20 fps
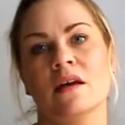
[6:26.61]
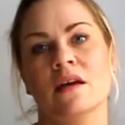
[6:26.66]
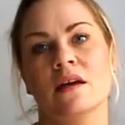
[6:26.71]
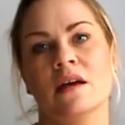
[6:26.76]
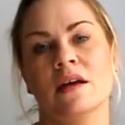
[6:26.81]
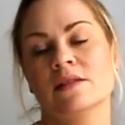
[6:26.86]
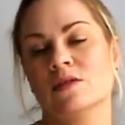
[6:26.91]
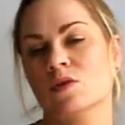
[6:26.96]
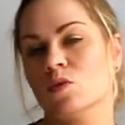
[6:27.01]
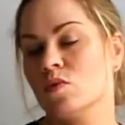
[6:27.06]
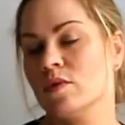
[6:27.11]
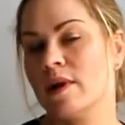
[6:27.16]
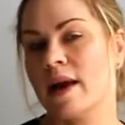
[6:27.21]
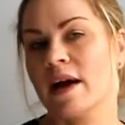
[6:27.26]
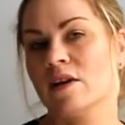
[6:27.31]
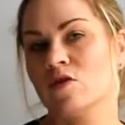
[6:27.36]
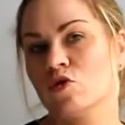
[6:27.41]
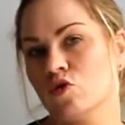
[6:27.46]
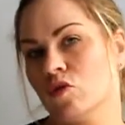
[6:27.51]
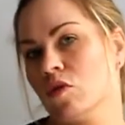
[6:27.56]
it's all
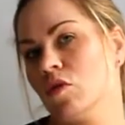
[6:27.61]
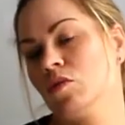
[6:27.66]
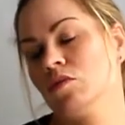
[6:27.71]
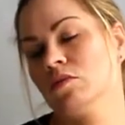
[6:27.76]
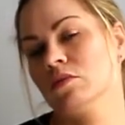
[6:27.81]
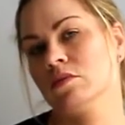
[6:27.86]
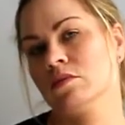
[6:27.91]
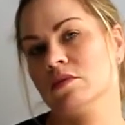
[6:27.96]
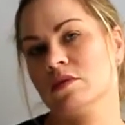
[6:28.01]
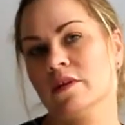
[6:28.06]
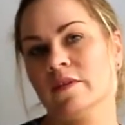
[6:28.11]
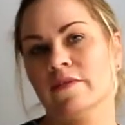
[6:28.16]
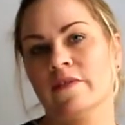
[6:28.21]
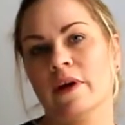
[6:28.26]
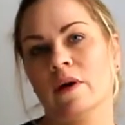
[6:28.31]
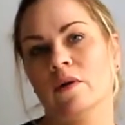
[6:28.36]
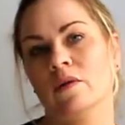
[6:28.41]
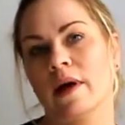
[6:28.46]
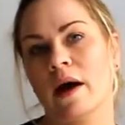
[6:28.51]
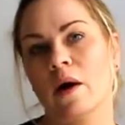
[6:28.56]
natural to
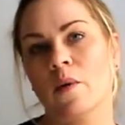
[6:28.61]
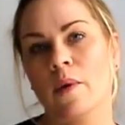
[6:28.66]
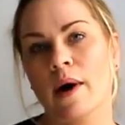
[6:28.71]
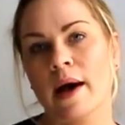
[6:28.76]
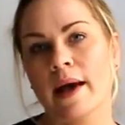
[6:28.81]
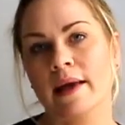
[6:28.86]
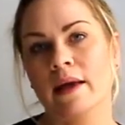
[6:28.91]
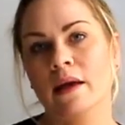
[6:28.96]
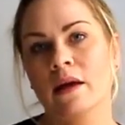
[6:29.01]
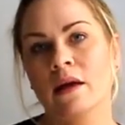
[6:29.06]
feel that way.